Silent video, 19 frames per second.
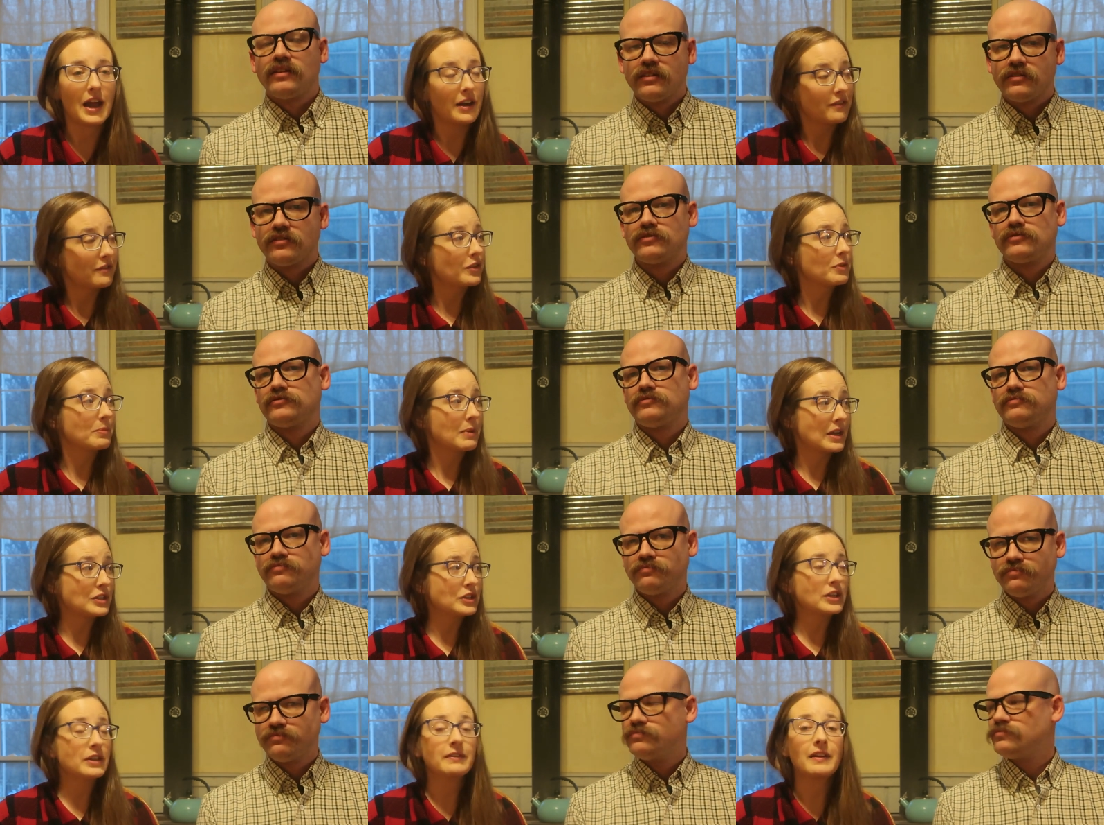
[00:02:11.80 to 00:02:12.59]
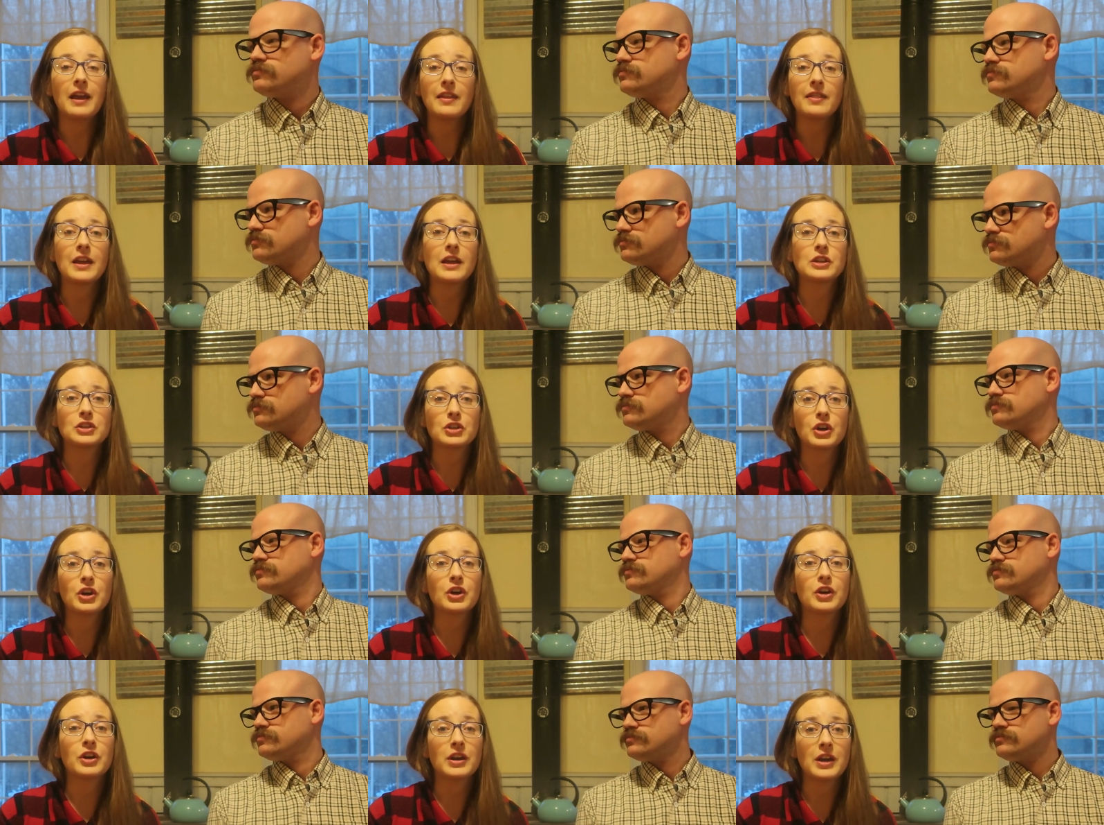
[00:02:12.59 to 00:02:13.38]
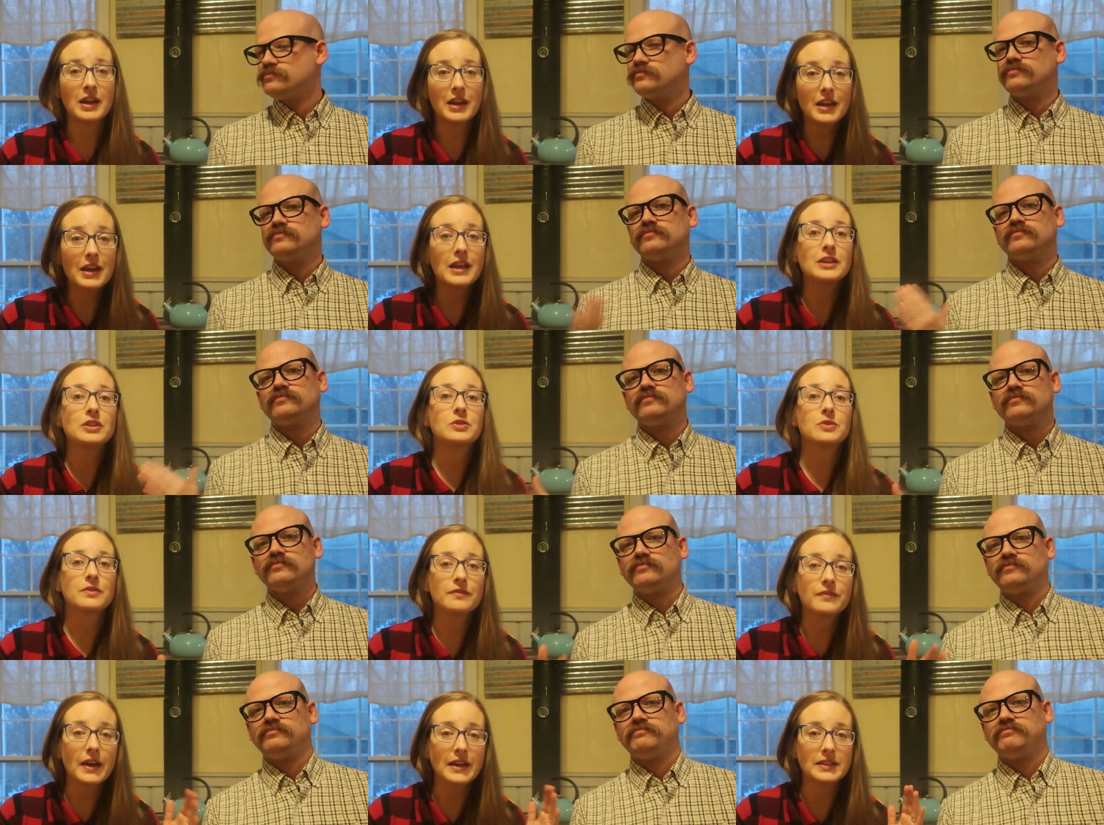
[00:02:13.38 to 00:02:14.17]
Speaker 1: out of your budget and then turn
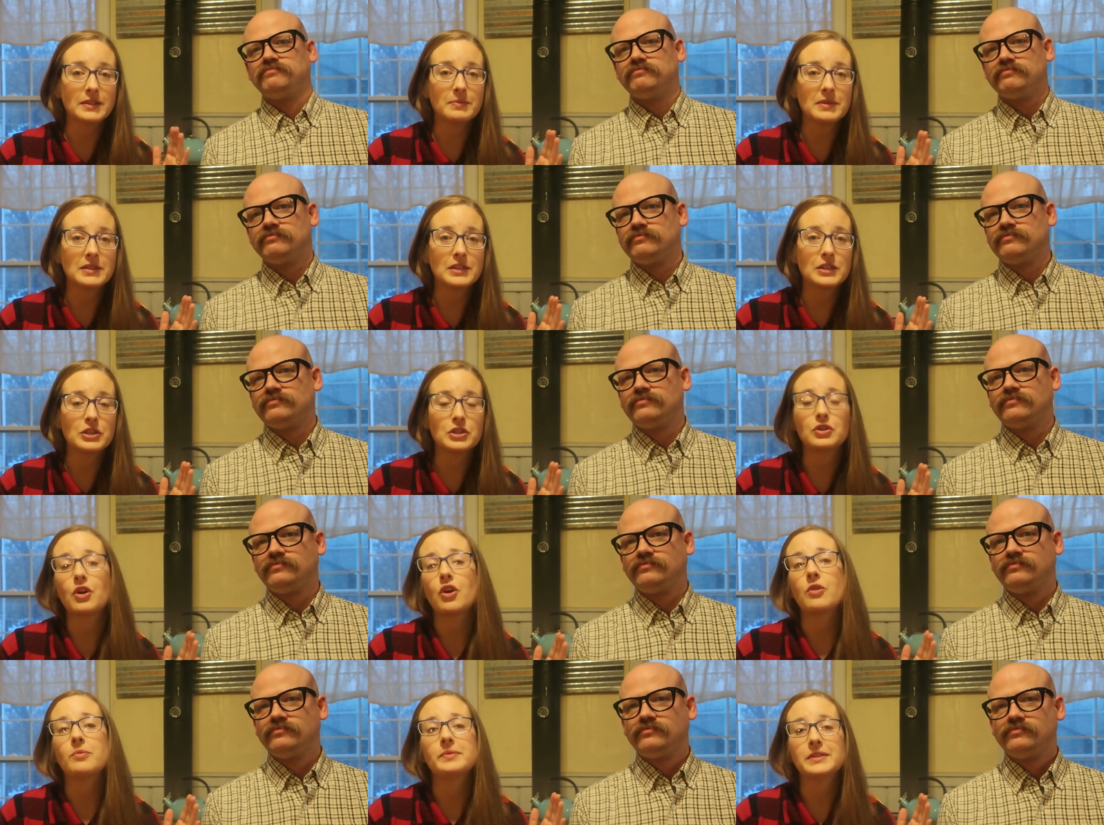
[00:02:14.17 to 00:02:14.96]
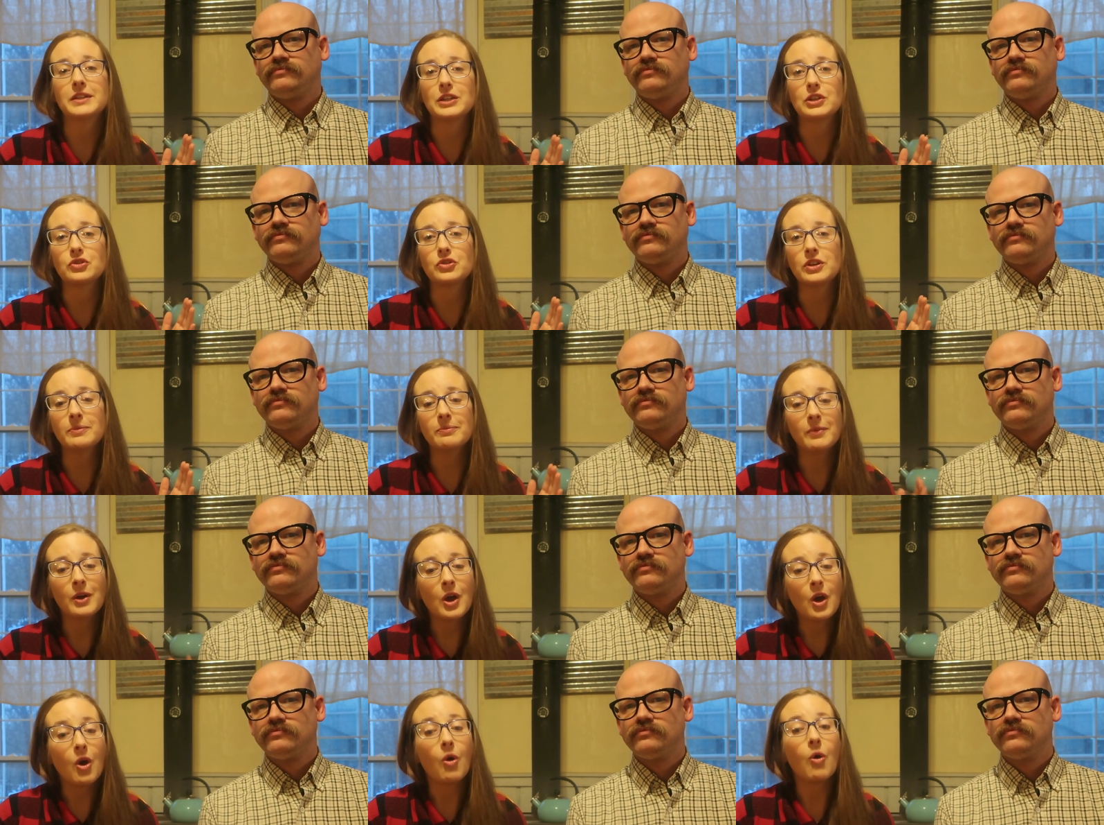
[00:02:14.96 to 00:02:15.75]
into investments into your homestead dream,